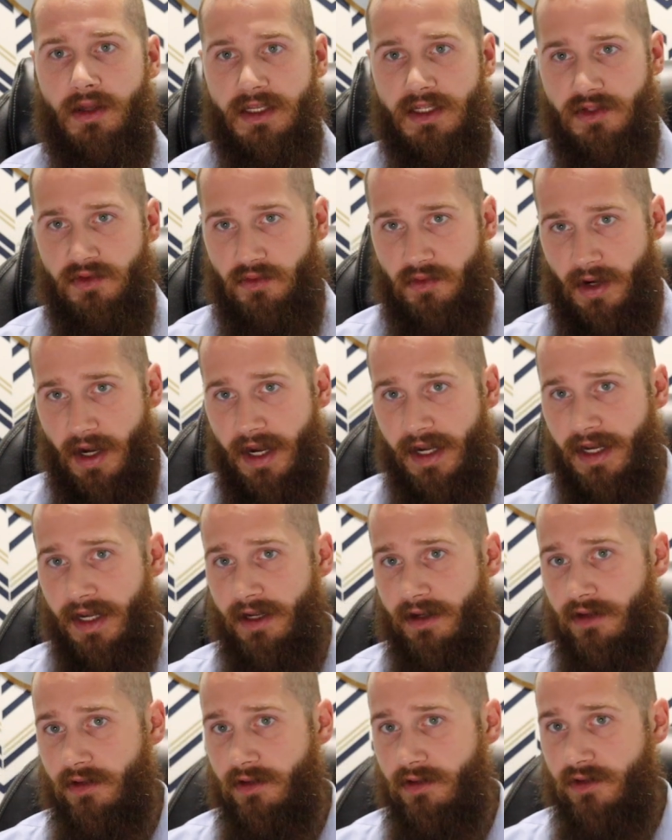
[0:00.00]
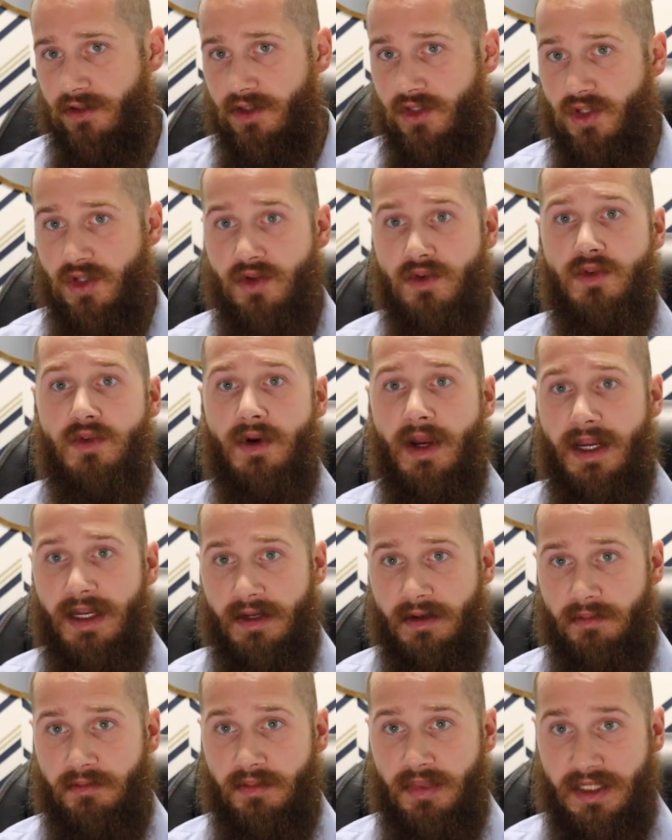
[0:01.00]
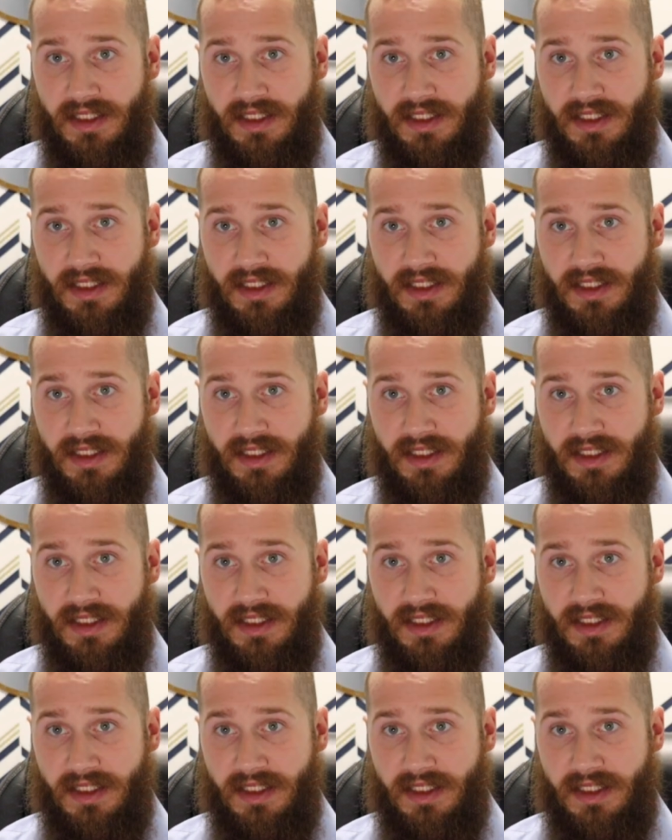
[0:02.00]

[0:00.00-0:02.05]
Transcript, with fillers: is writing to a